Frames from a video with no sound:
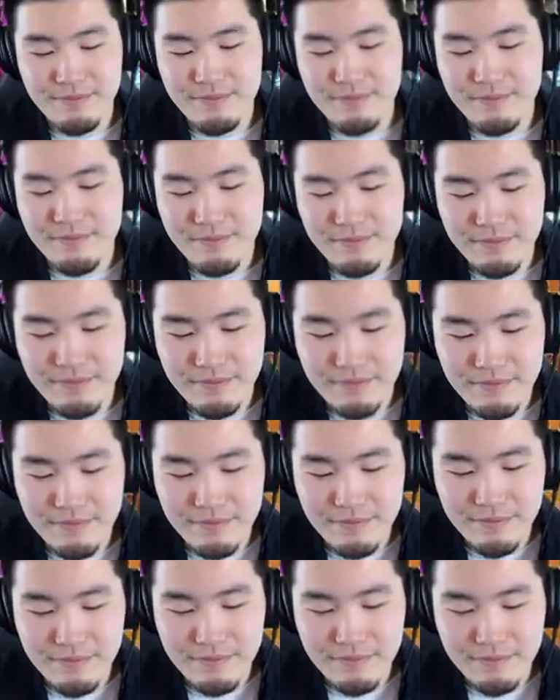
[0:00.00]

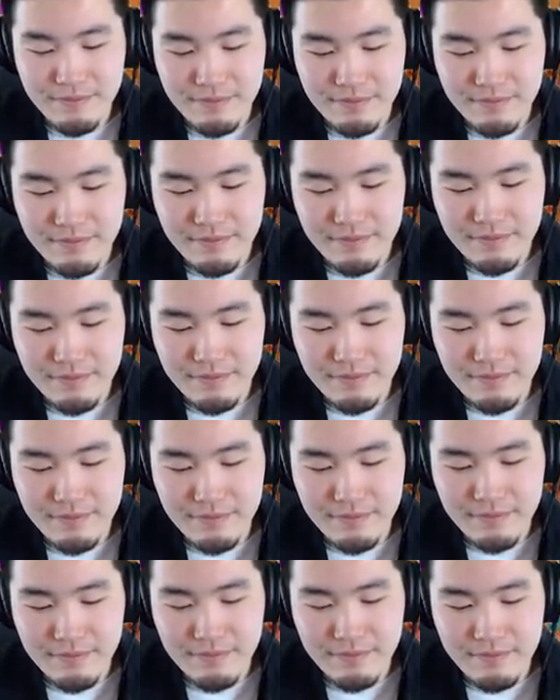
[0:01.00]

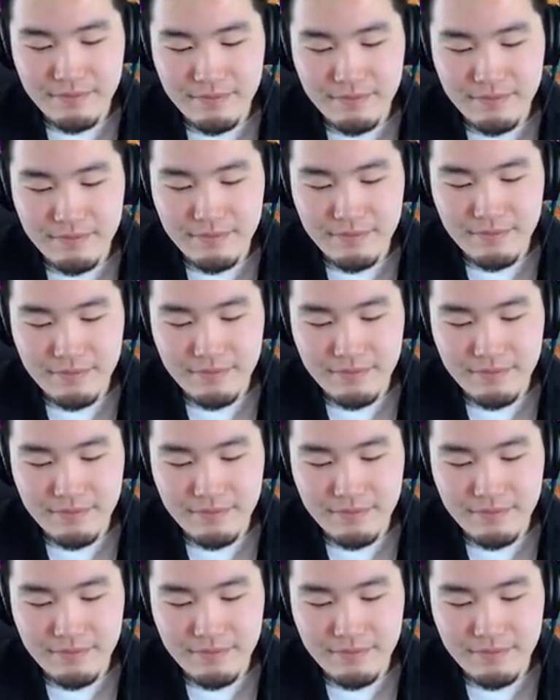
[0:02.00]
[no speech]